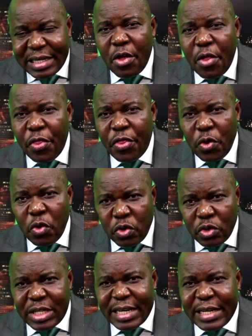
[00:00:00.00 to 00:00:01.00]
those
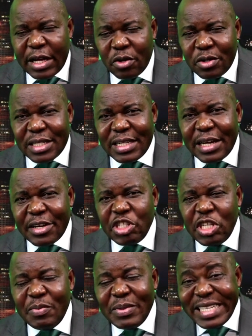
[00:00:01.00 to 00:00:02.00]
that they consider
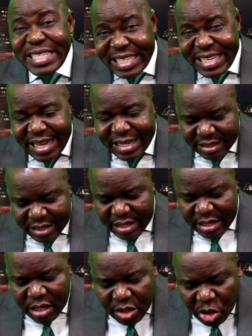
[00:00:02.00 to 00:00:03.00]
regime dissidents
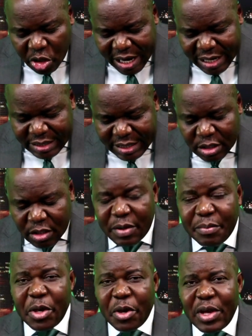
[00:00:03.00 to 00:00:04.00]
in the United States of
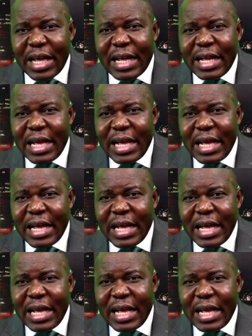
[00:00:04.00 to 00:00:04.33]
America